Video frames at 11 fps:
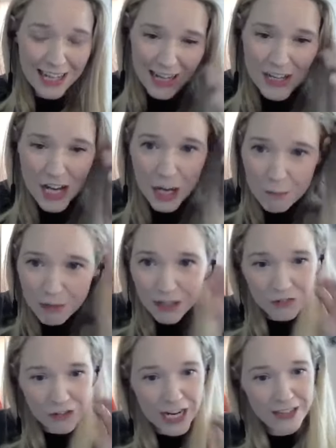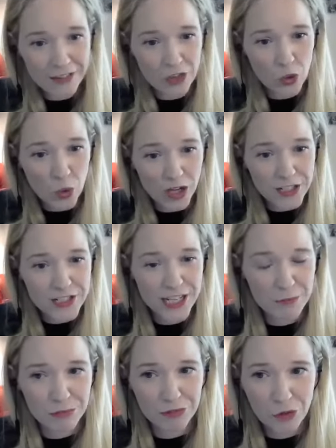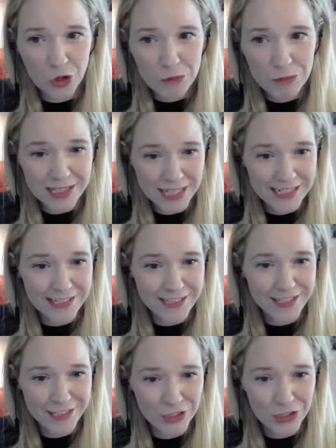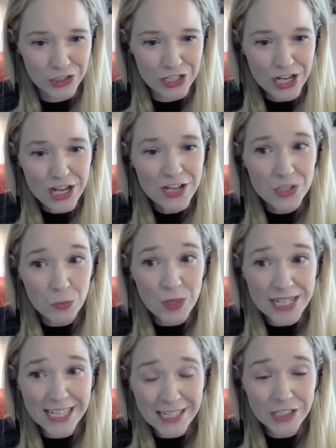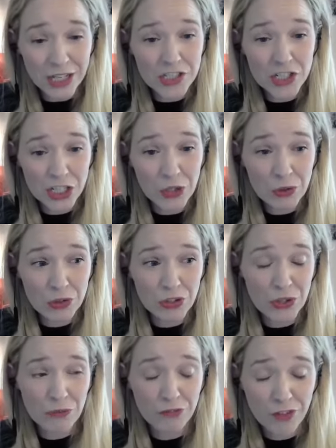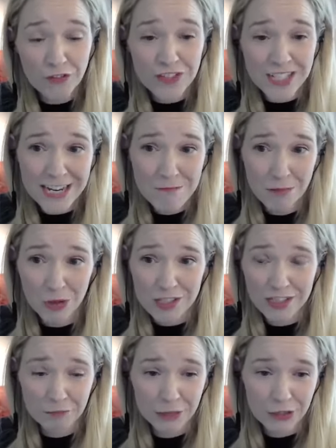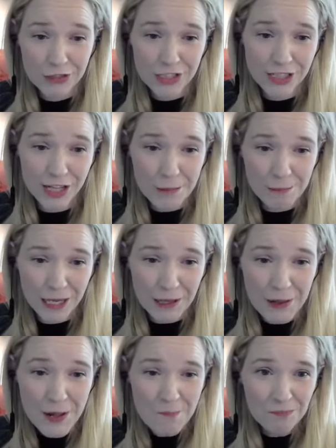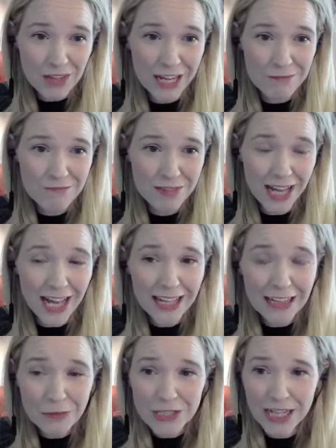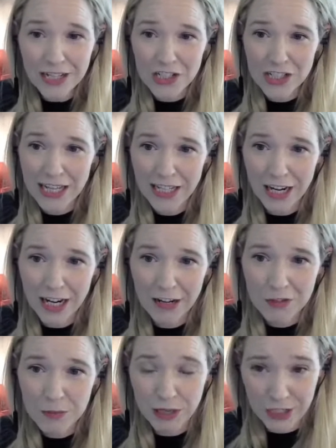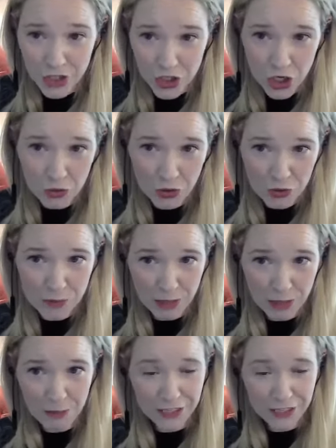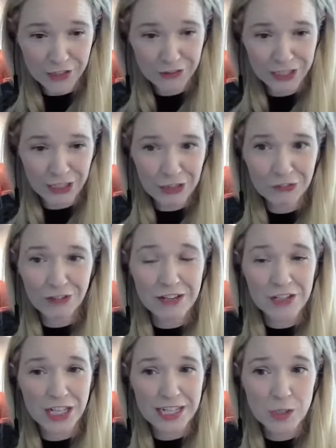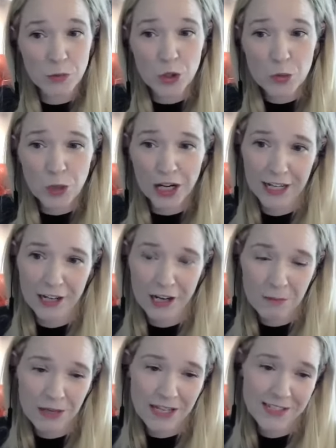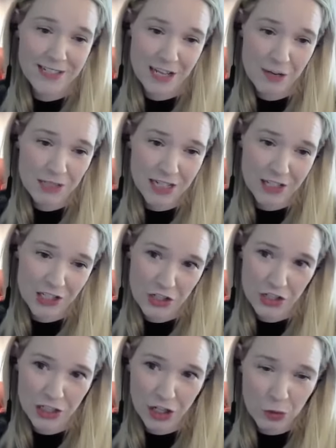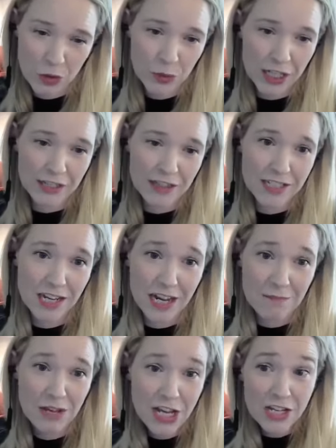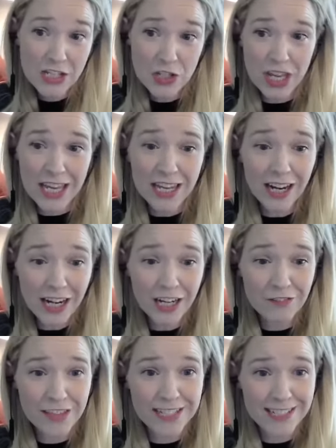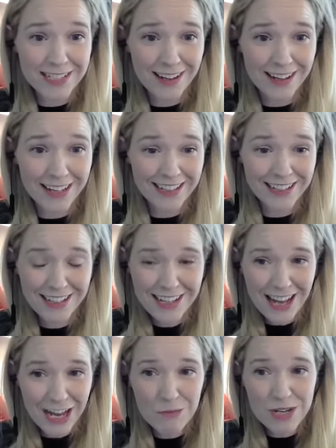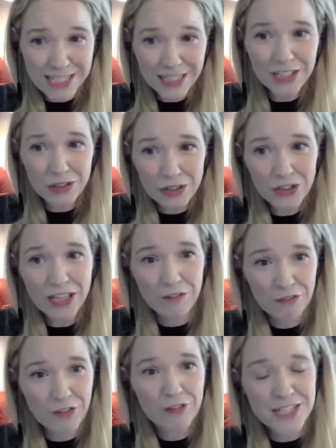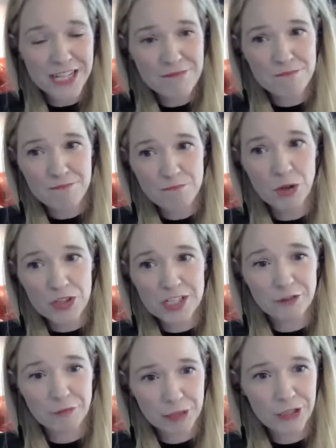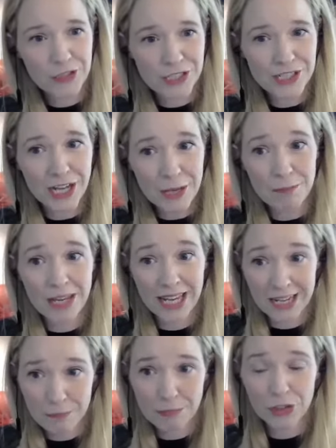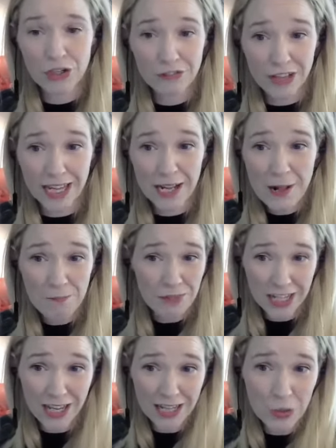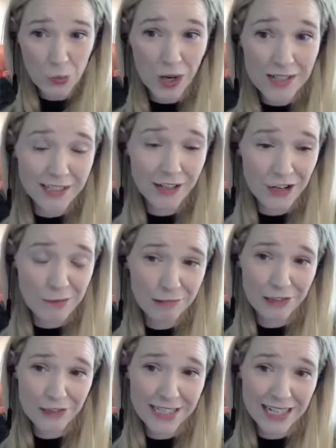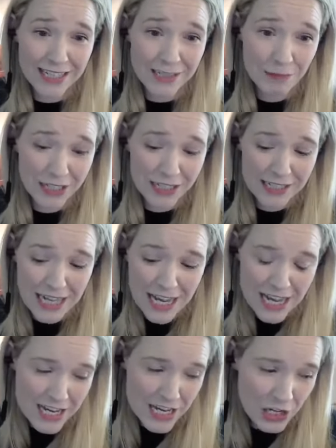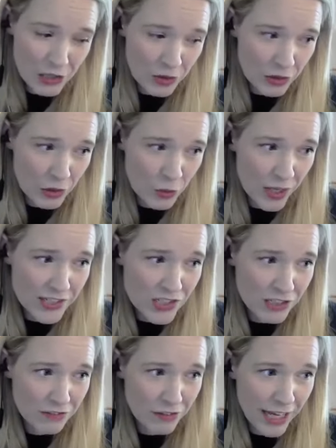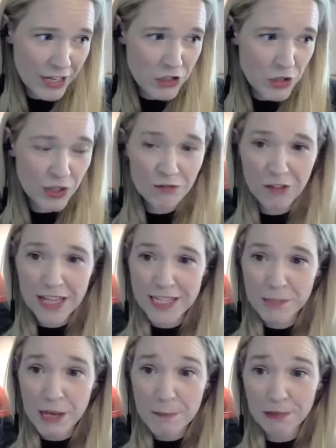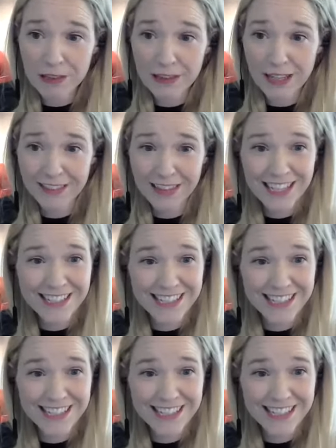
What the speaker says: and not be afraid that the quality and performance isn't as good. So we did actually go through 15 months of prototyping. And the handle was actually carved by Joe, who's my partner and the co-founder. He's a woodworking hobbyist, and he was actually doing a lot of woodwork at the time. So he carved the design, and we did go through then 15 months of prototyping and improving. And it was a long process because, you know, the question of how do you convince people that this